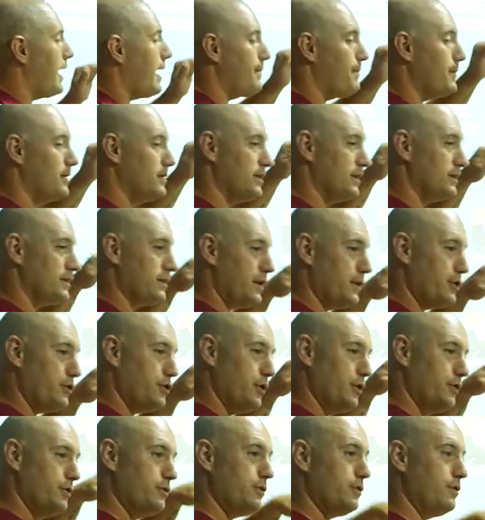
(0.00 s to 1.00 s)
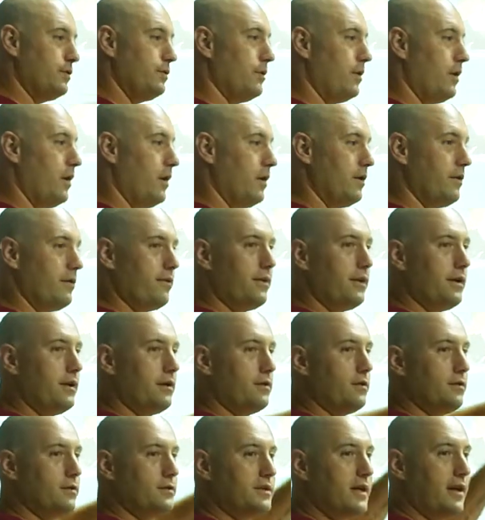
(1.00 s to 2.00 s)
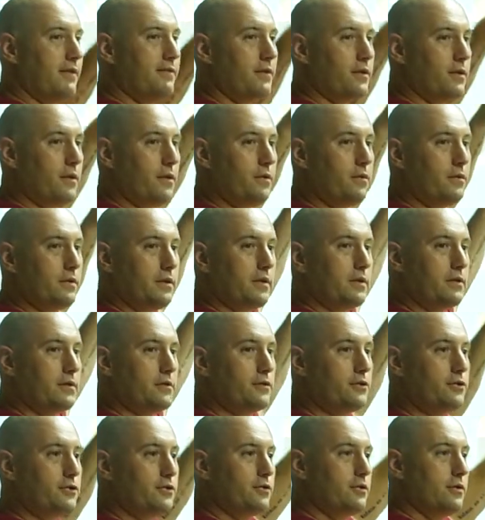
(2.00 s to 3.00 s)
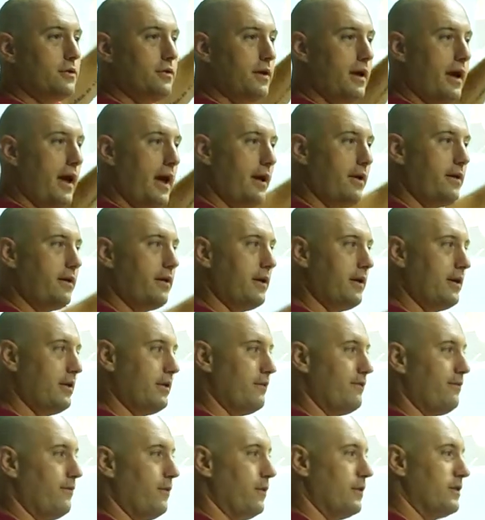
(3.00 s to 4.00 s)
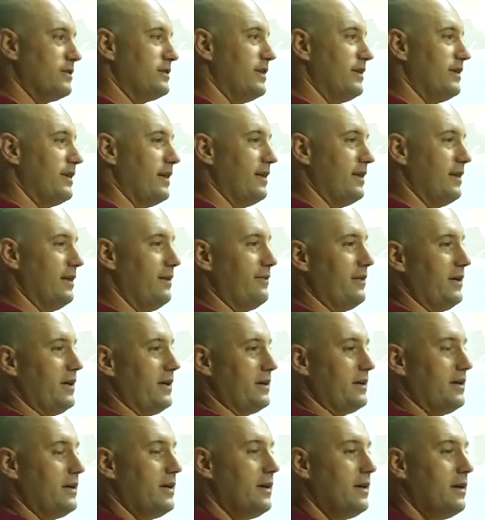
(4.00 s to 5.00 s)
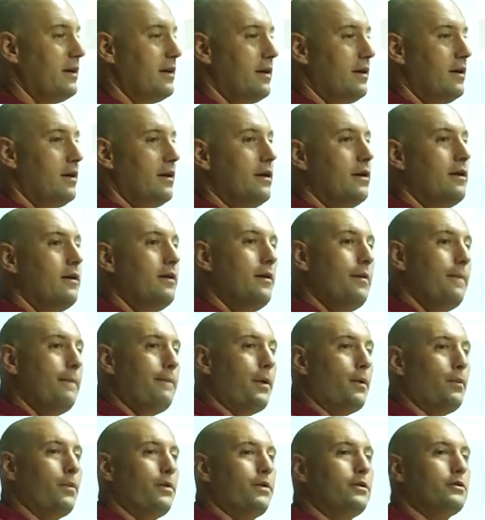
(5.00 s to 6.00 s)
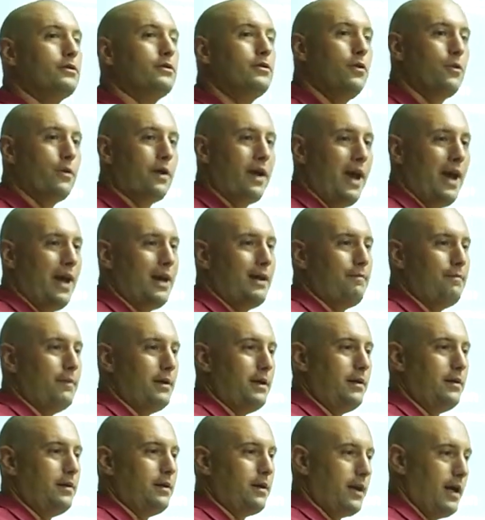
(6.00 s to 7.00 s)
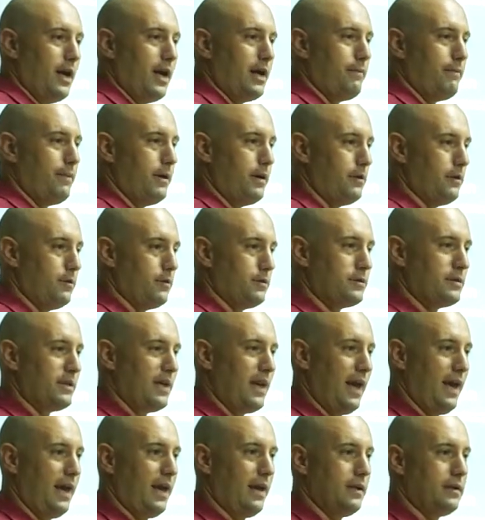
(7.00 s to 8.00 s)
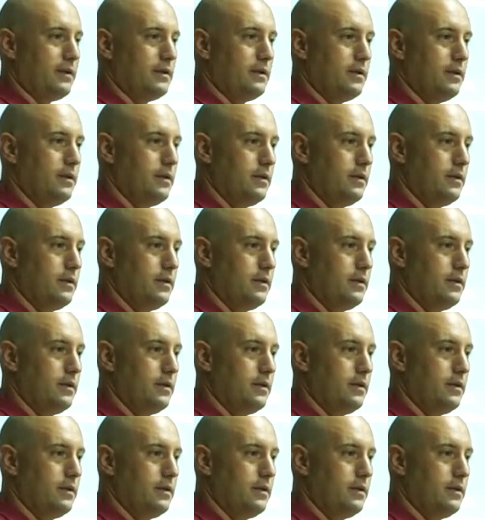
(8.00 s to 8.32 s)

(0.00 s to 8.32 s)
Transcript: happens is I showed you all of the anoles have their own little area in the forest that they live in, but when there's no canopy, the canopy anoles can't